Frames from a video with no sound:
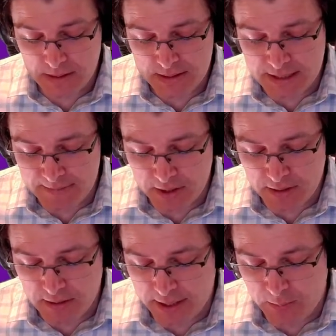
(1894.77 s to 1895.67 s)

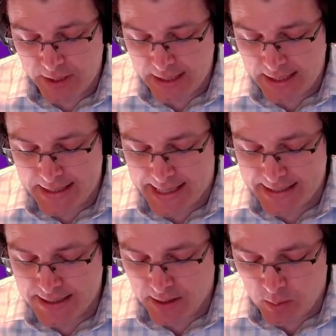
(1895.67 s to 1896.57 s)
Similarly, we need that
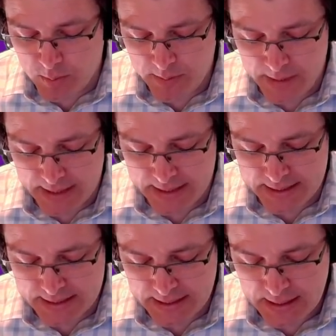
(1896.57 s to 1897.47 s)
slope
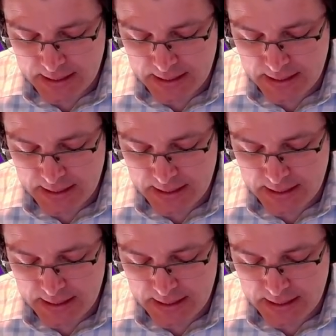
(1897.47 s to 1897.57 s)
because